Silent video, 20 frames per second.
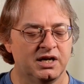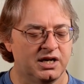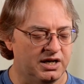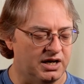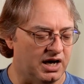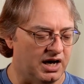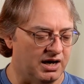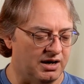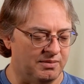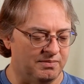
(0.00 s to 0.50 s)

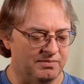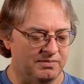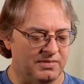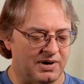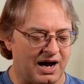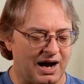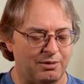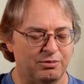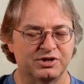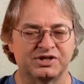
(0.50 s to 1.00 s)

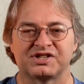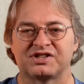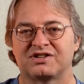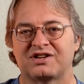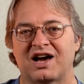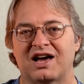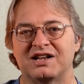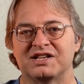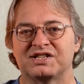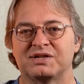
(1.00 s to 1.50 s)
I was
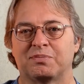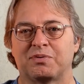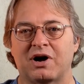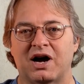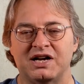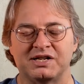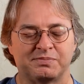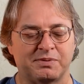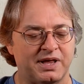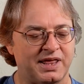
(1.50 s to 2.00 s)
kind of
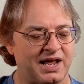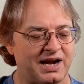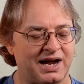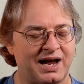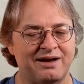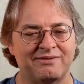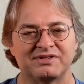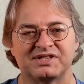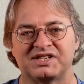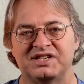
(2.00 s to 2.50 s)
surprised by that. I
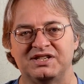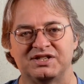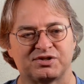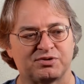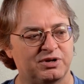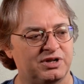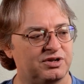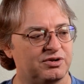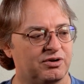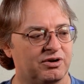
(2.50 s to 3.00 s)
haven't seen
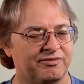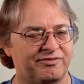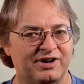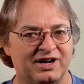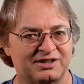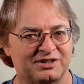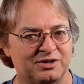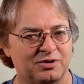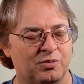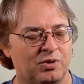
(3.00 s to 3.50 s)
screen door
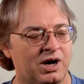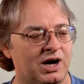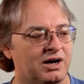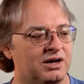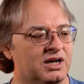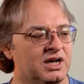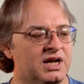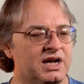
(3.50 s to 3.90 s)
effect in a while.